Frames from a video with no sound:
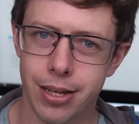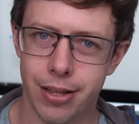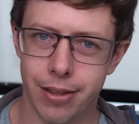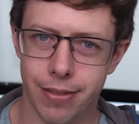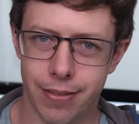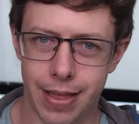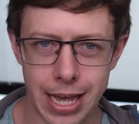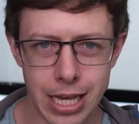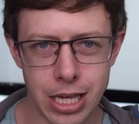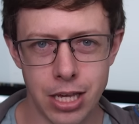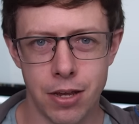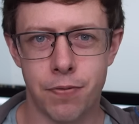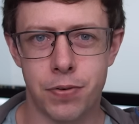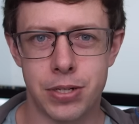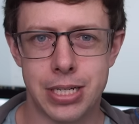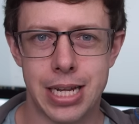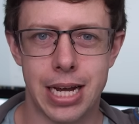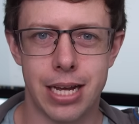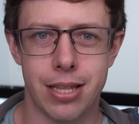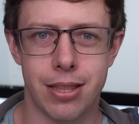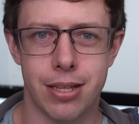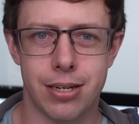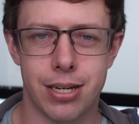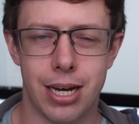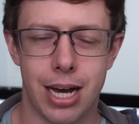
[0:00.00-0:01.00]
Thank you for
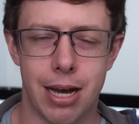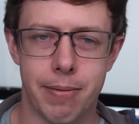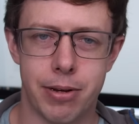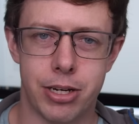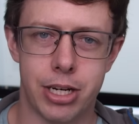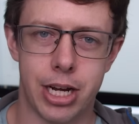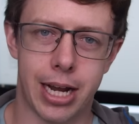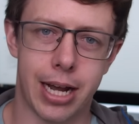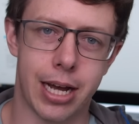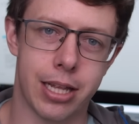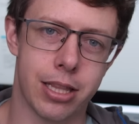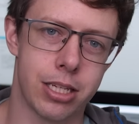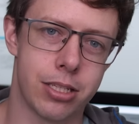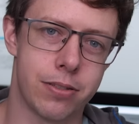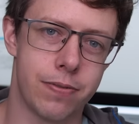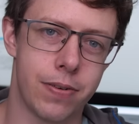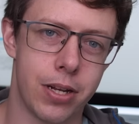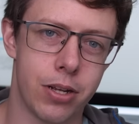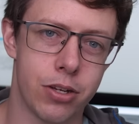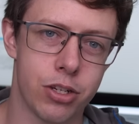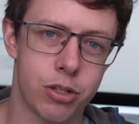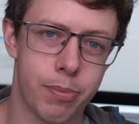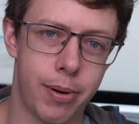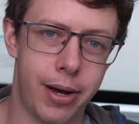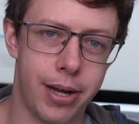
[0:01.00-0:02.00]
taking the time to check out this
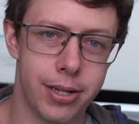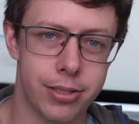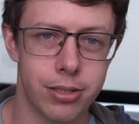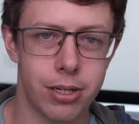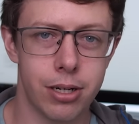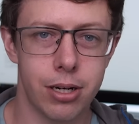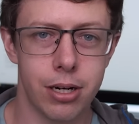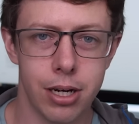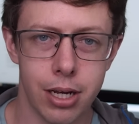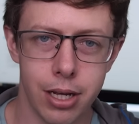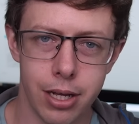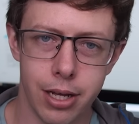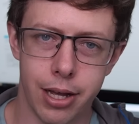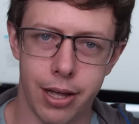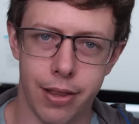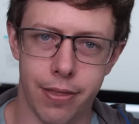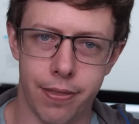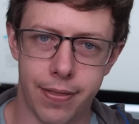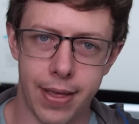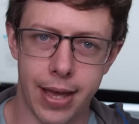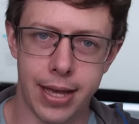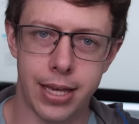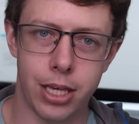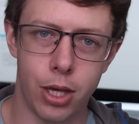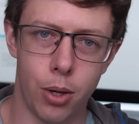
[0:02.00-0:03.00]
video sponsor, and
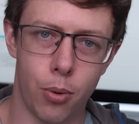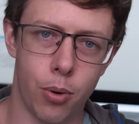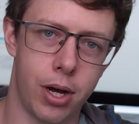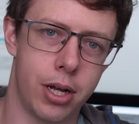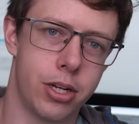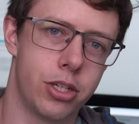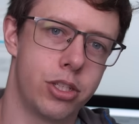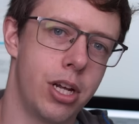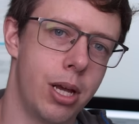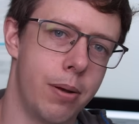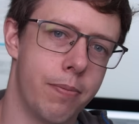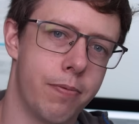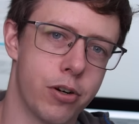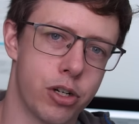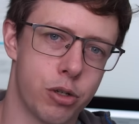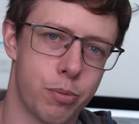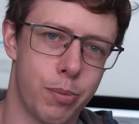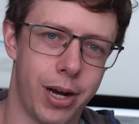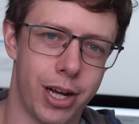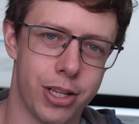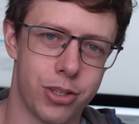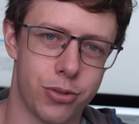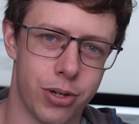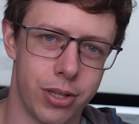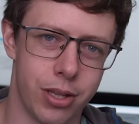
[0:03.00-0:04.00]
thank you Onshape for
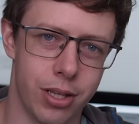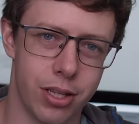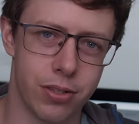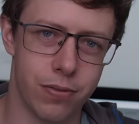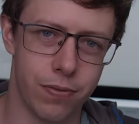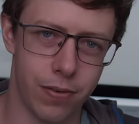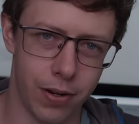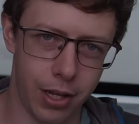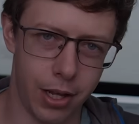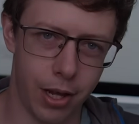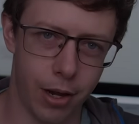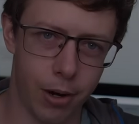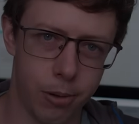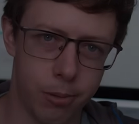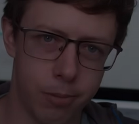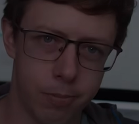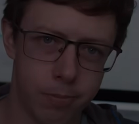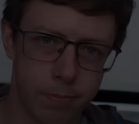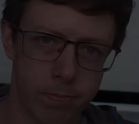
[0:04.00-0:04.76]
sponsoring this video.